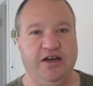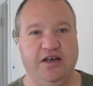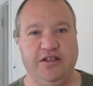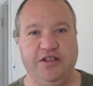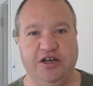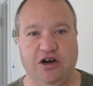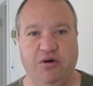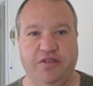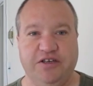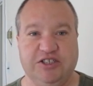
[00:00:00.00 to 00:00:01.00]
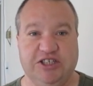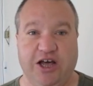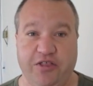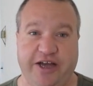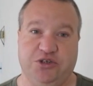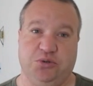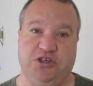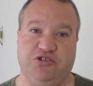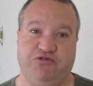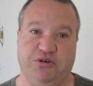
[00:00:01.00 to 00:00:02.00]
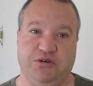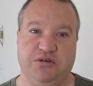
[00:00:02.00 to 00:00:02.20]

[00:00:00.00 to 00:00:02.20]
and then they go and they sell that transfer.